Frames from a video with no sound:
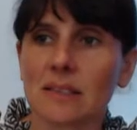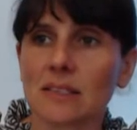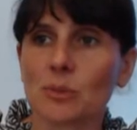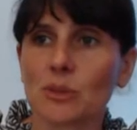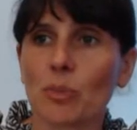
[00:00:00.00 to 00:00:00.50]

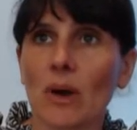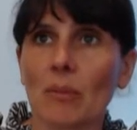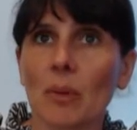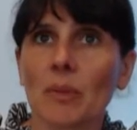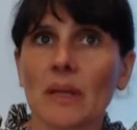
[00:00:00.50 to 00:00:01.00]
this was
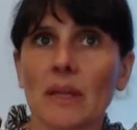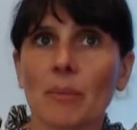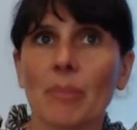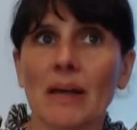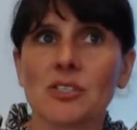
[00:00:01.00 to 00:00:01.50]
probably
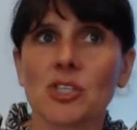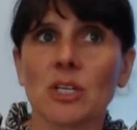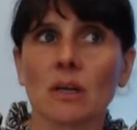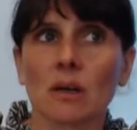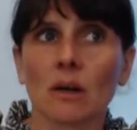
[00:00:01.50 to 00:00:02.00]
the best
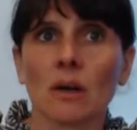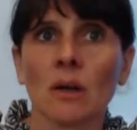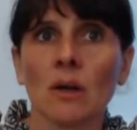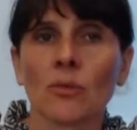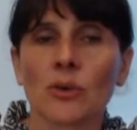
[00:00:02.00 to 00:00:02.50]
year
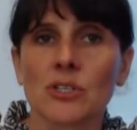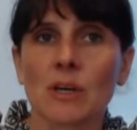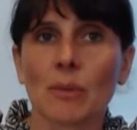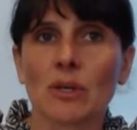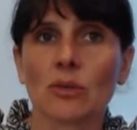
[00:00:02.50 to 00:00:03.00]
for
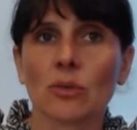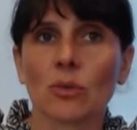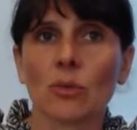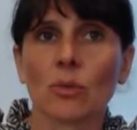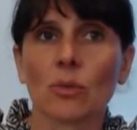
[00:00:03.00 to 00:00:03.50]
someone
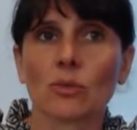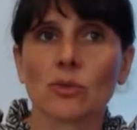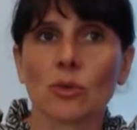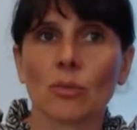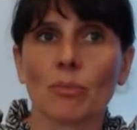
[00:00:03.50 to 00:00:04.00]
to
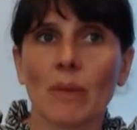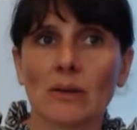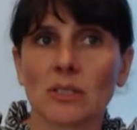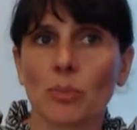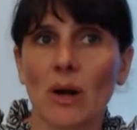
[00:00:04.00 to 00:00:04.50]
to
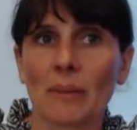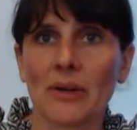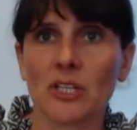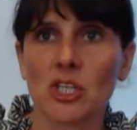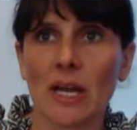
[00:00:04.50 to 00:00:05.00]
mount a
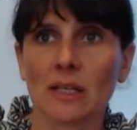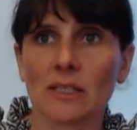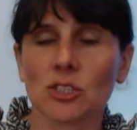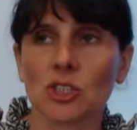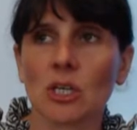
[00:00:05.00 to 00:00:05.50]
primary
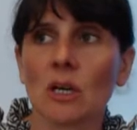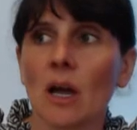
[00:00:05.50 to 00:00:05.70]
challenge.